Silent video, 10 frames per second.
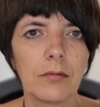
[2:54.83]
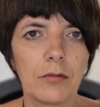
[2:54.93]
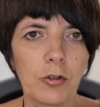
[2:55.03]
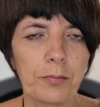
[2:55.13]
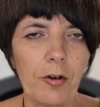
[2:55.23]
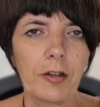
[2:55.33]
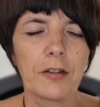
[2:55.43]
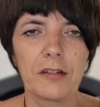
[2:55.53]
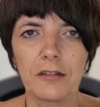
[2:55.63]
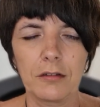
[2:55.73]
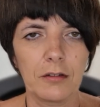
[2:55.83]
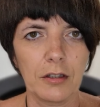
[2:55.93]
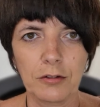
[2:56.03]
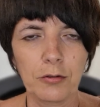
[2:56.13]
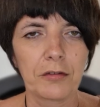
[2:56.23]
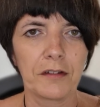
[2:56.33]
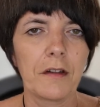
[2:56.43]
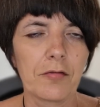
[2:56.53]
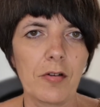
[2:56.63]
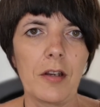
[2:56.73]
your practice and your
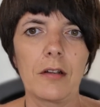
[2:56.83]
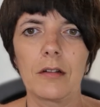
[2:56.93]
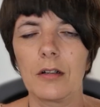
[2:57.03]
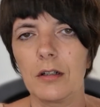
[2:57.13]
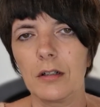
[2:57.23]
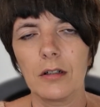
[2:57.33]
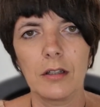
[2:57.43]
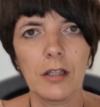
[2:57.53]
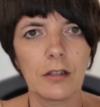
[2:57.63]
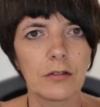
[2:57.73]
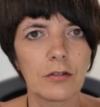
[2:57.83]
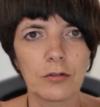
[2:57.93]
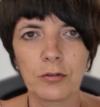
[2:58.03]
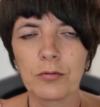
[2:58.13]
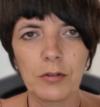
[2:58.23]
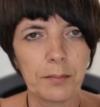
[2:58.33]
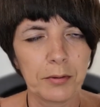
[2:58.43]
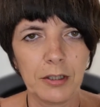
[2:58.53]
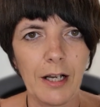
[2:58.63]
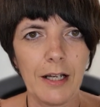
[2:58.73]
theory uh, and to
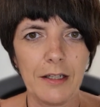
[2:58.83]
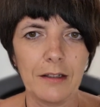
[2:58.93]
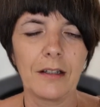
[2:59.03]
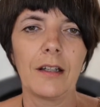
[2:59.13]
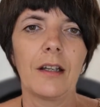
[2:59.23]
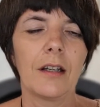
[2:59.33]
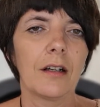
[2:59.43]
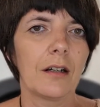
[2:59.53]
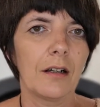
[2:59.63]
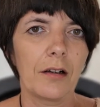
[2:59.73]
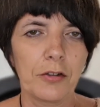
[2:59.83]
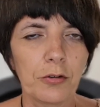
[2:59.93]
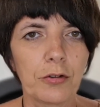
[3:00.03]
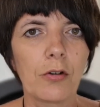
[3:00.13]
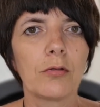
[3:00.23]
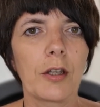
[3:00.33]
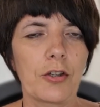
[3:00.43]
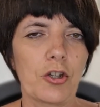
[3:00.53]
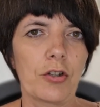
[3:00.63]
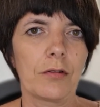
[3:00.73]
apply uh, your
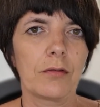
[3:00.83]
knowledge